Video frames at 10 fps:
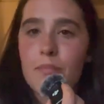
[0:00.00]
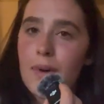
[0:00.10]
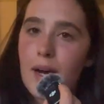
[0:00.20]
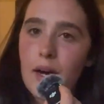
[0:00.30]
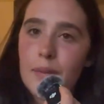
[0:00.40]

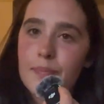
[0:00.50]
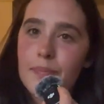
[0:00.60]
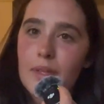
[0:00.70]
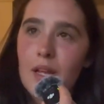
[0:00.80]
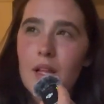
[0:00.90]
But
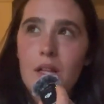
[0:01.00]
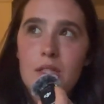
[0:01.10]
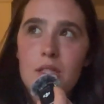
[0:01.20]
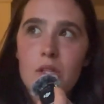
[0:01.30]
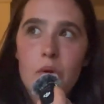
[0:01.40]

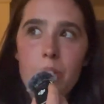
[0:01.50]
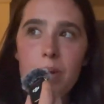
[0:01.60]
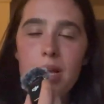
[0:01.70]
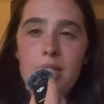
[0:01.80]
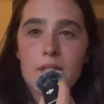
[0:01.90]
this is the only
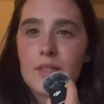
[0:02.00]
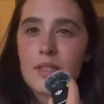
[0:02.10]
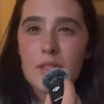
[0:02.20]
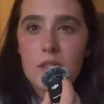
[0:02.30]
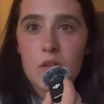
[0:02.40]
place, this
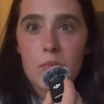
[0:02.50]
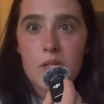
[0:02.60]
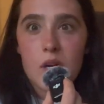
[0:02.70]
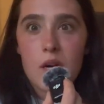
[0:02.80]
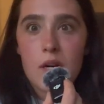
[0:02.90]
is a little bit
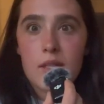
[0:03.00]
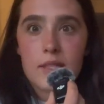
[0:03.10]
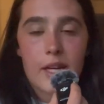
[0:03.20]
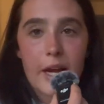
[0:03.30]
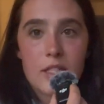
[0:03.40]
dark, it's
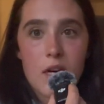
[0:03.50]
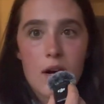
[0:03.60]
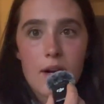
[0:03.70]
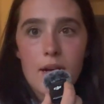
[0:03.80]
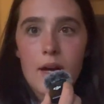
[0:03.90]
getting
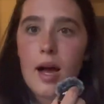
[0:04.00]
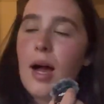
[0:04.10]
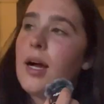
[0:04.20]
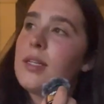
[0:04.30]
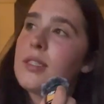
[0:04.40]
dark,
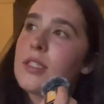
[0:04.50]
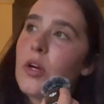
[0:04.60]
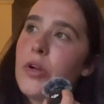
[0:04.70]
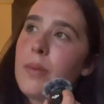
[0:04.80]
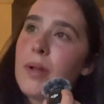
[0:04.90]
and this is the
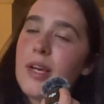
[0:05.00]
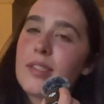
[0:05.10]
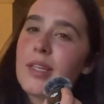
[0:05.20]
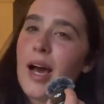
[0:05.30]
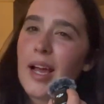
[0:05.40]
only place
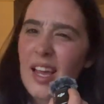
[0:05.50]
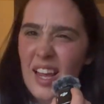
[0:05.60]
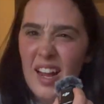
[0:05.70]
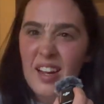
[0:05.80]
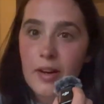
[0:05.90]
that I can
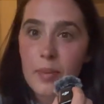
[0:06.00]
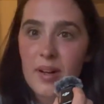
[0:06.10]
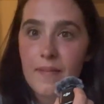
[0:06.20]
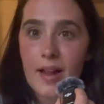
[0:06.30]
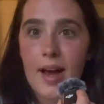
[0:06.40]
get a little bit
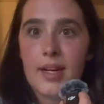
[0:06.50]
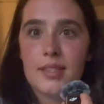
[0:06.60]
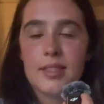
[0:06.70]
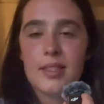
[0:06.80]
of light.